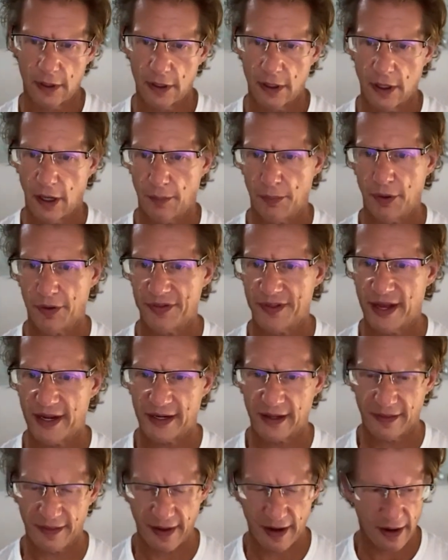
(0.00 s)
I'll put that
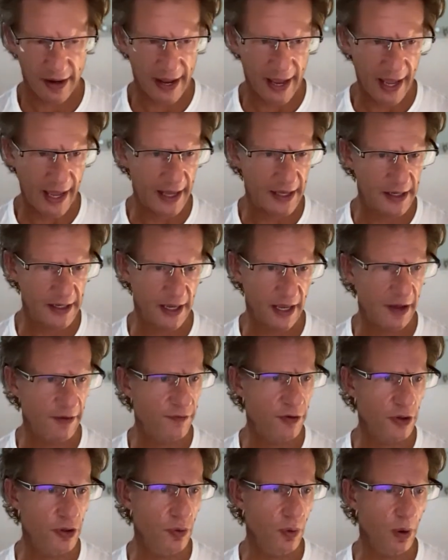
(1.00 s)
in there. And
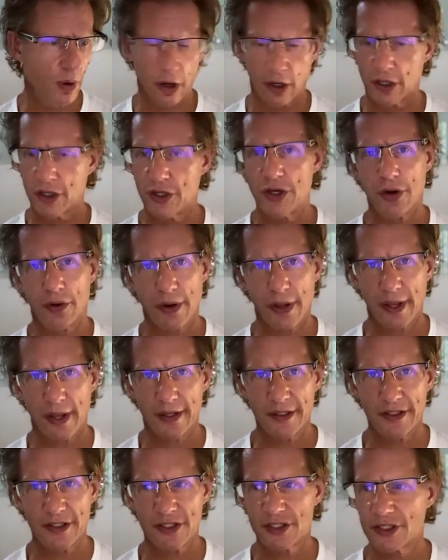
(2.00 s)
if you are
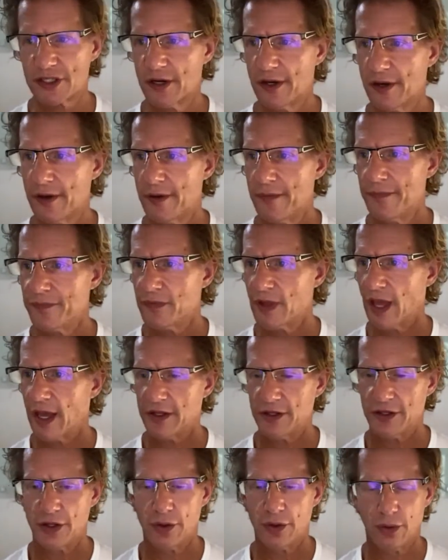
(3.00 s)
curious
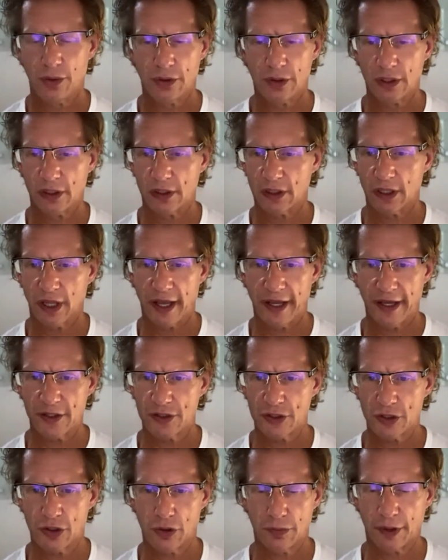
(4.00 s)
and you'd like
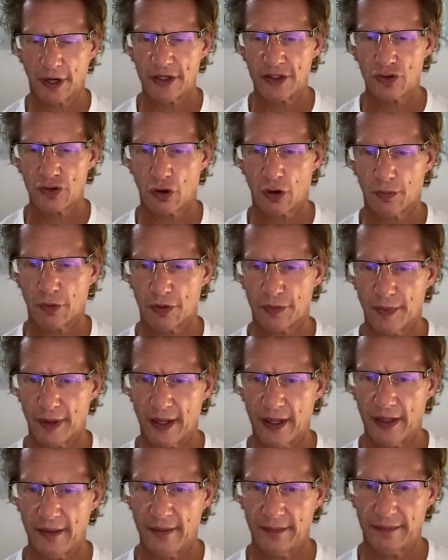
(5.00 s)
to brainstorm with
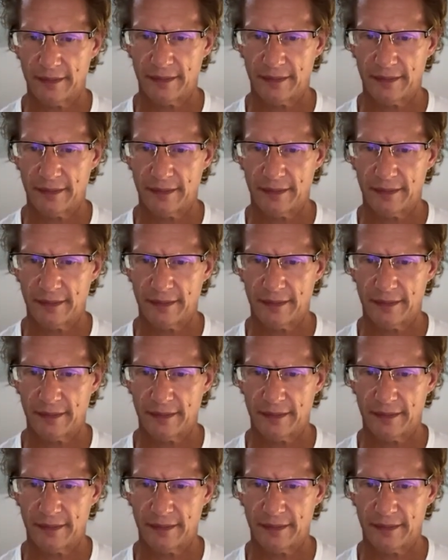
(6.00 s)
me,